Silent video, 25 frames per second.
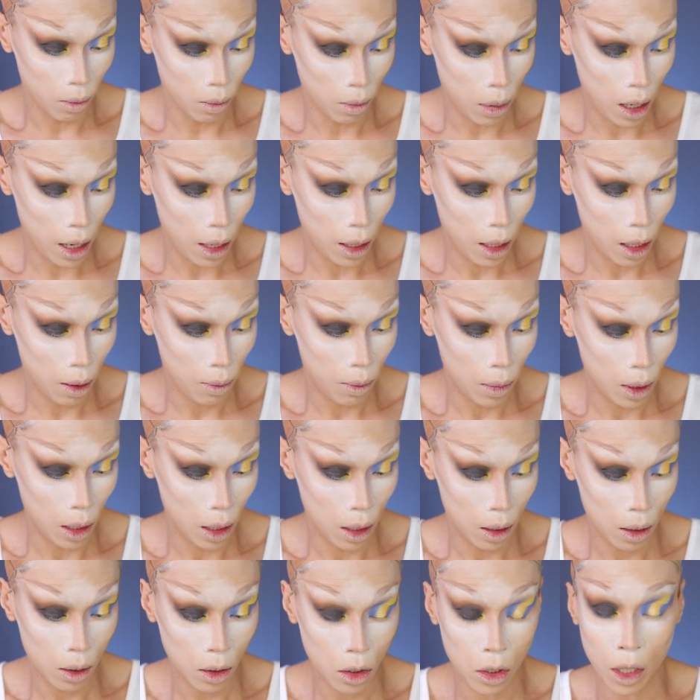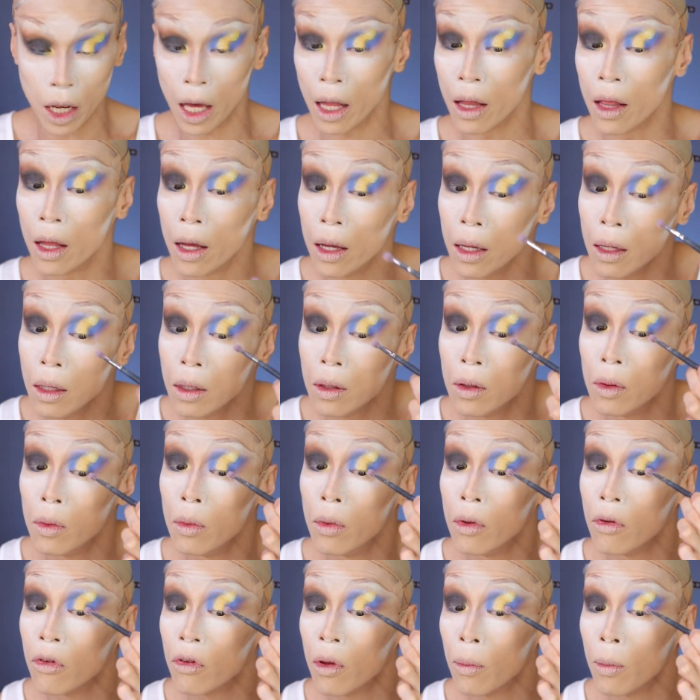Blend them in together
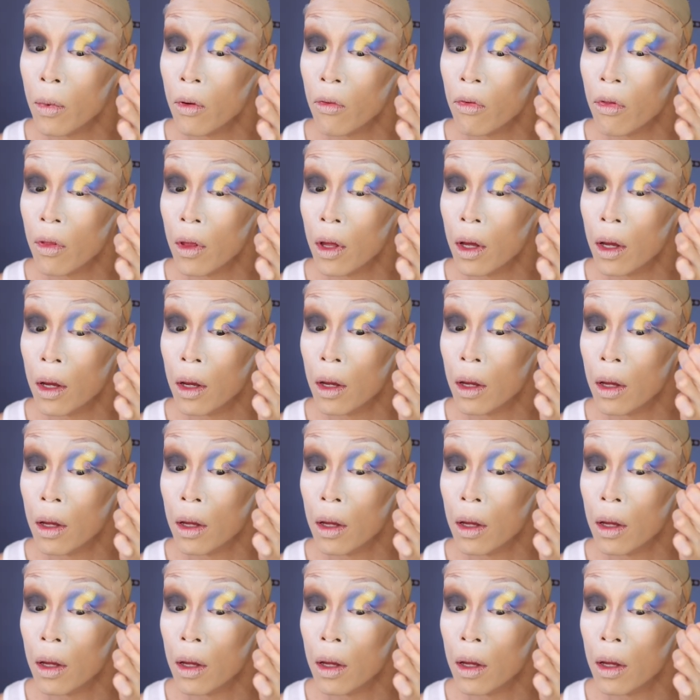with some of the...